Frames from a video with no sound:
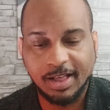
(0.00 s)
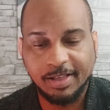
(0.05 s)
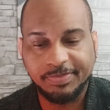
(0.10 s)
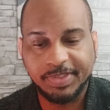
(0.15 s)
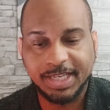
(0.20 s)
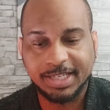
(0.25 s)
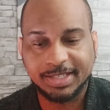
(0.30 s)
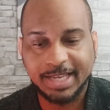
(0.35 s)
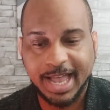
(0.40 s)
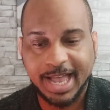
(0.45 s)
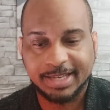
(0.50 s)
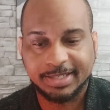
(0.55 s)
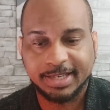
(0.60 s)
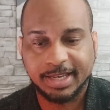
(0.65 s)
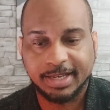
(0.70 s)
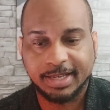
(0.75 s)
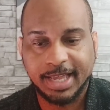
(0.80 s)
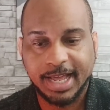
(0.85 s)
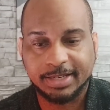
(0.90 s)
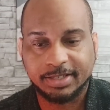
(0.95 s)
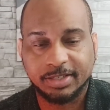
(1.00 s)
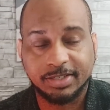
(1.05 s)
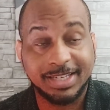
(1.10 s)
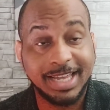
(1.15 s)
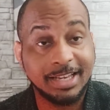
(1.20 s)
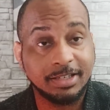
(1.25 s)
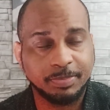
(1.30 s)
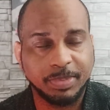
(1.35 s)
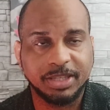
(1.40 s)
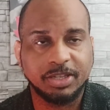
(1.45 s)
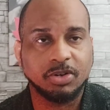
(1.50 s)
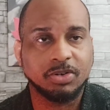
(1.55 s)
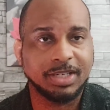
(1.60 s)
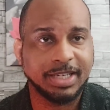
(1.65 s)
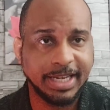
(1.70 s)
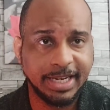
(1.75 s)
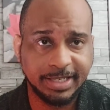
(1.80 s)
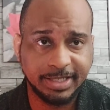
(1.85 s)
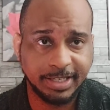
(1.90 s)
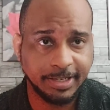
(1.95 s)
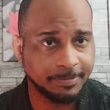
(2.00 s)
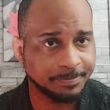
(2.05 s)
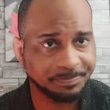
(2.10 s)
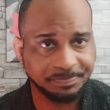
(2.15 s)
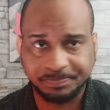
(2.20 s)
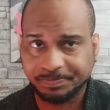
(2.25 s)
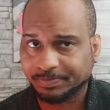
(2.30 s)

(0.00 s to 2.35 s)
of these asset classes. Yes, but they're lazy.